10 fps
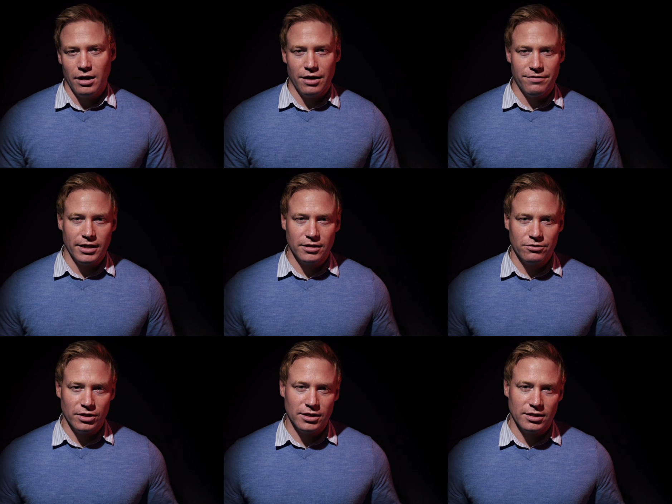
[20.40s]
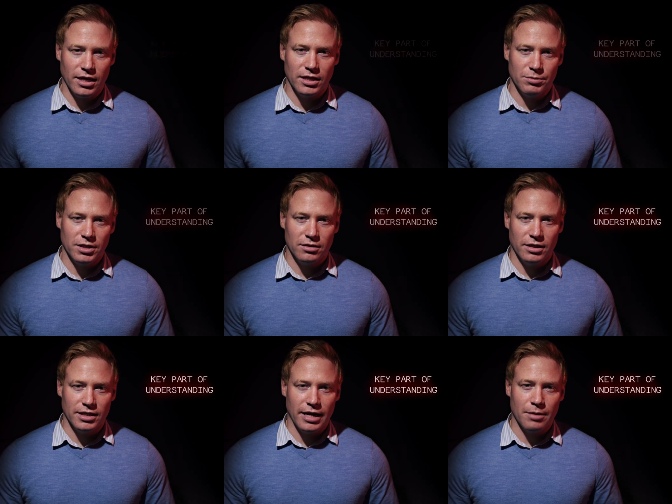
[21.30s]
Effective risk assessment
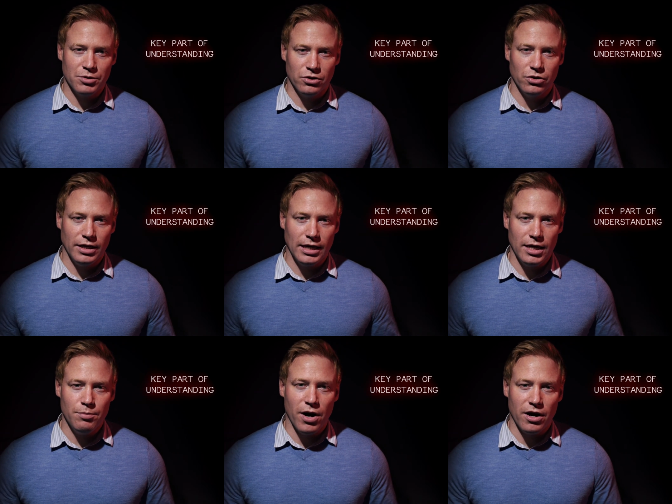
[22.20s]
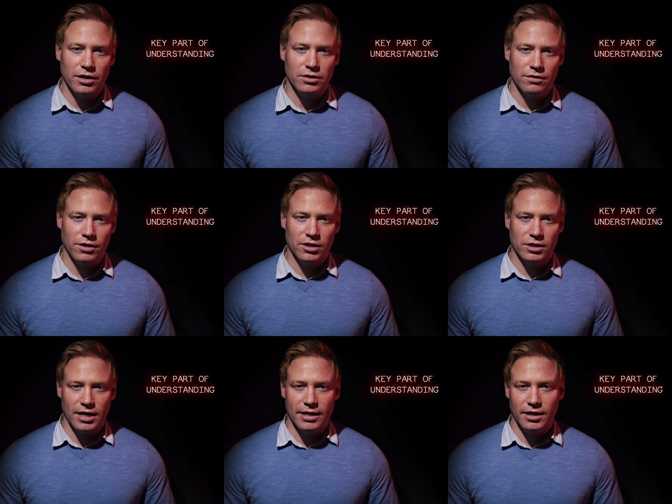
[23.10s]
is an absolutely key part of
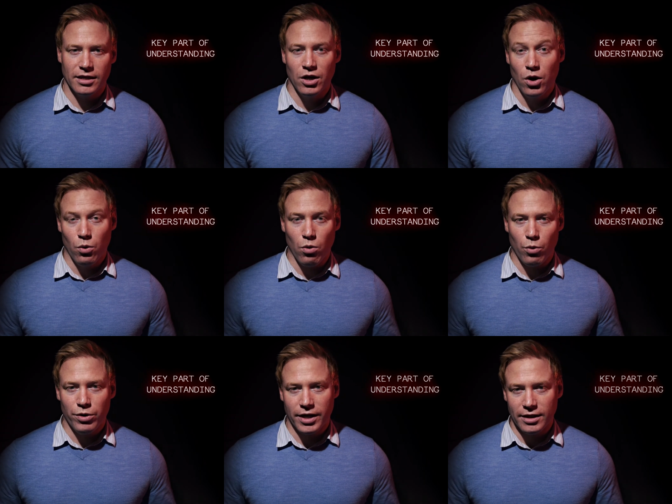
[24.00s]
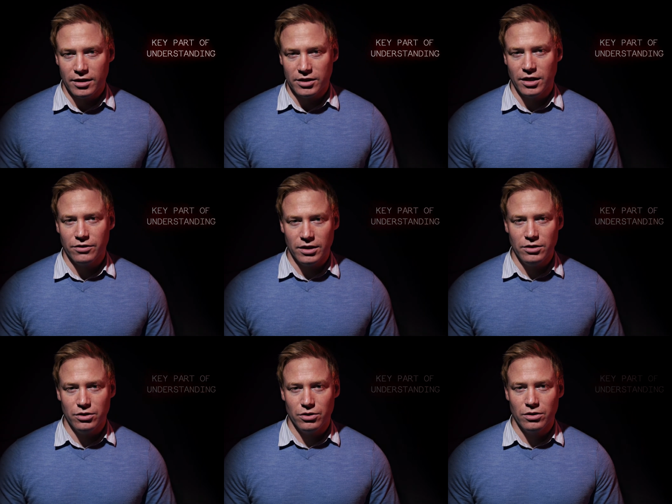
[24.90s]
understanding what we're getting ourselves
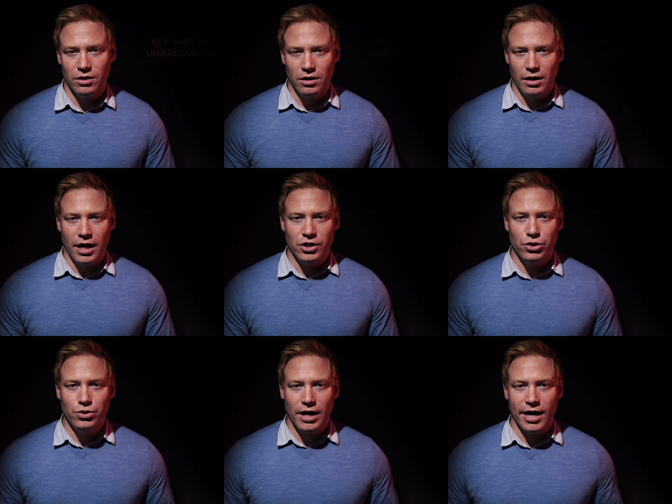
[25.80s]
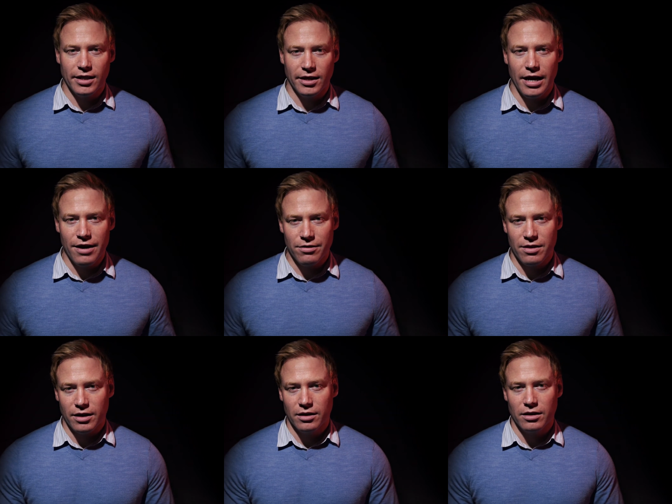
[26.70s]
into and should highlight
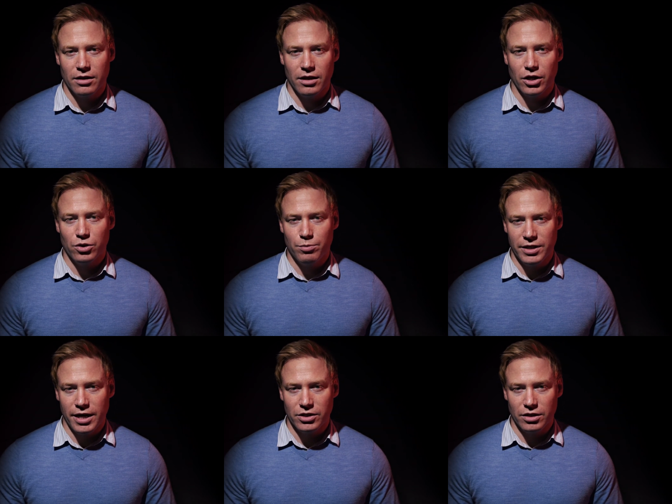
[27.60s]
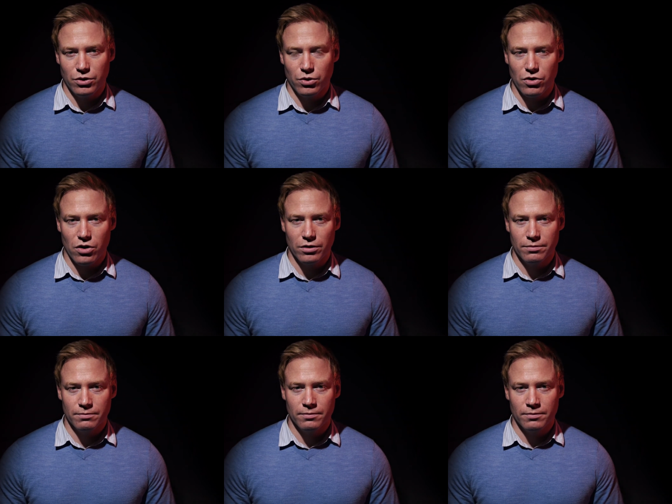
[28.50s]
everything that could potentially go wrong.
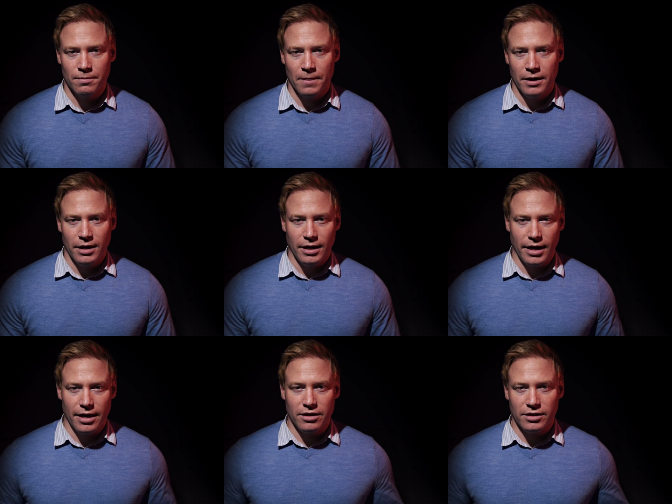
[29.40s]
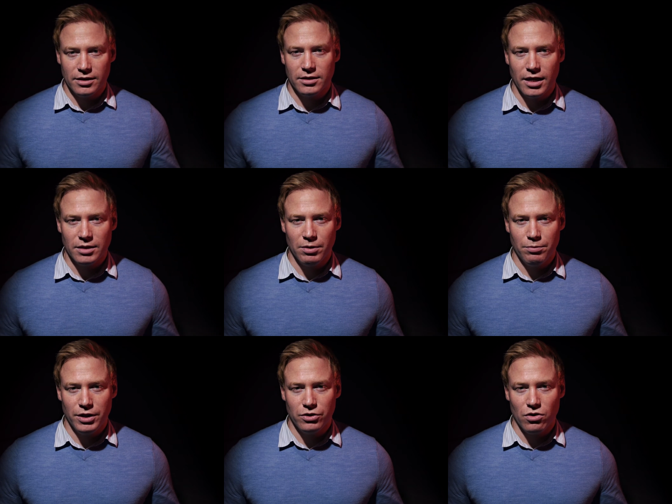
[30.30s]
Get the risk
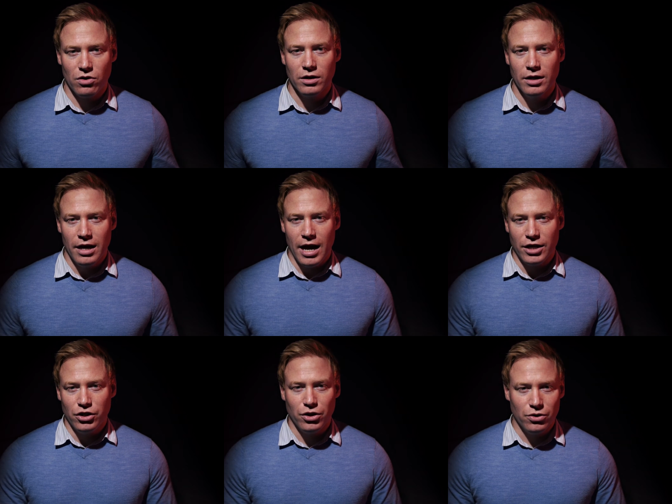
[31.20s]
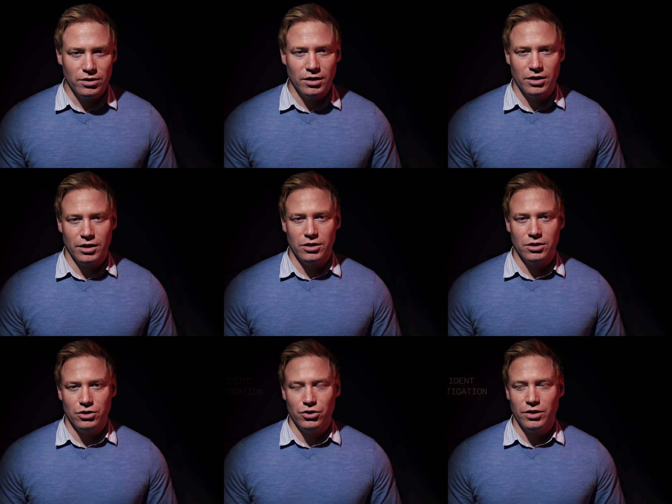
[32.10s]
assessment piece wrong and you could
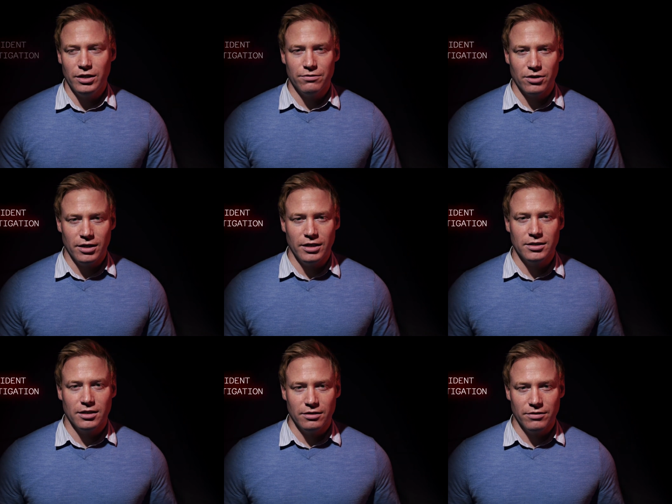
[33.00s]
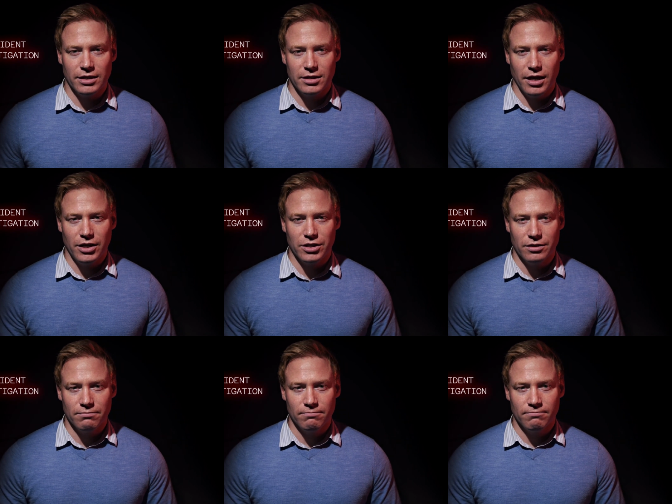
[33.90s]
increase your need for an incident investigation.